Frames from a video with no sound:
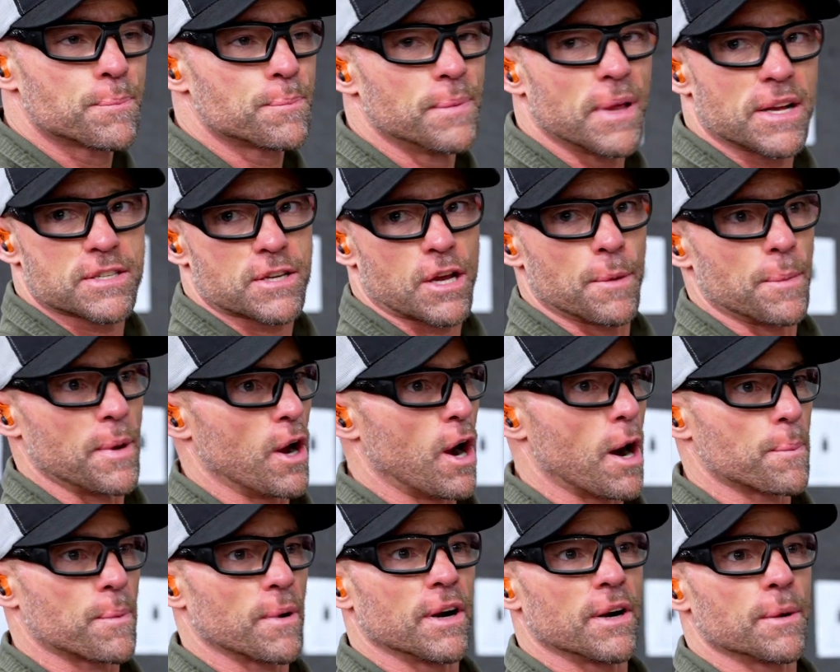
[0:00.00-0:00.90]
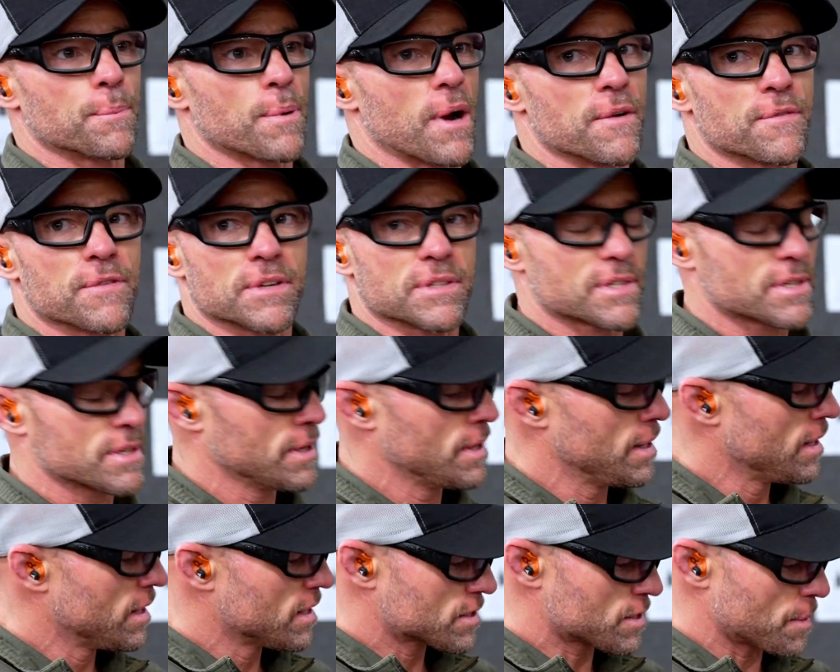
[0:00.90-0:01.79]
that's going to be operator preference.
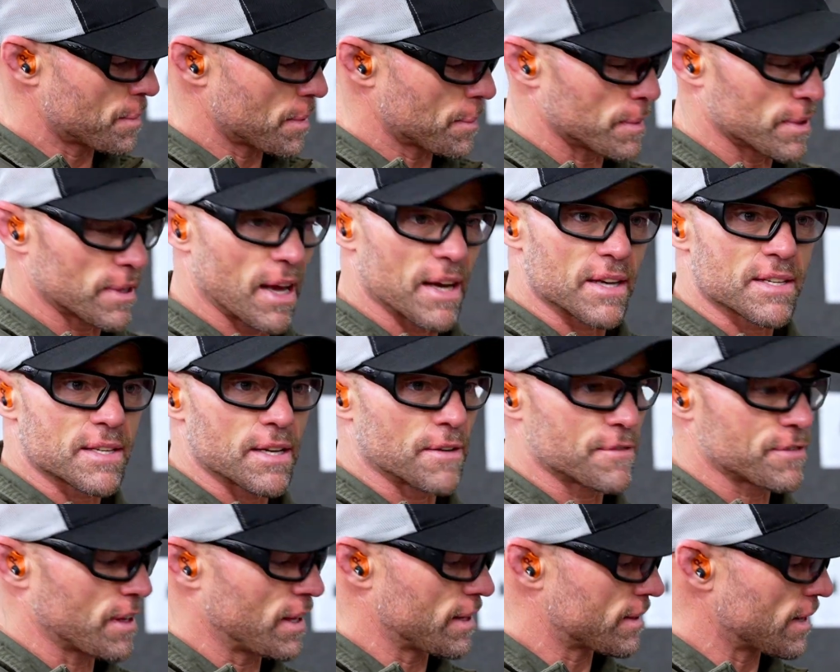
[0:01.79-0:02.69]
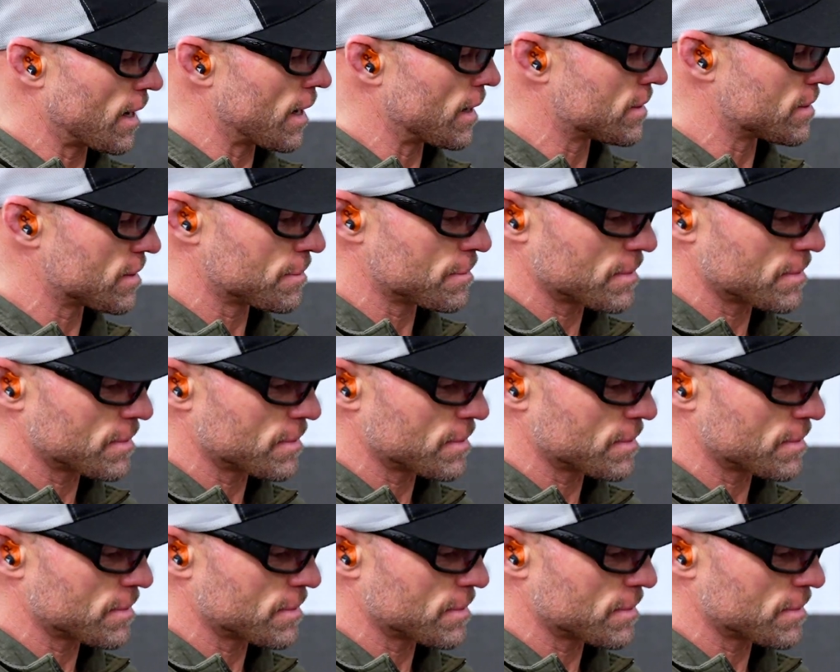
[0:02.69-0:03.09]
Some people like stuff like that.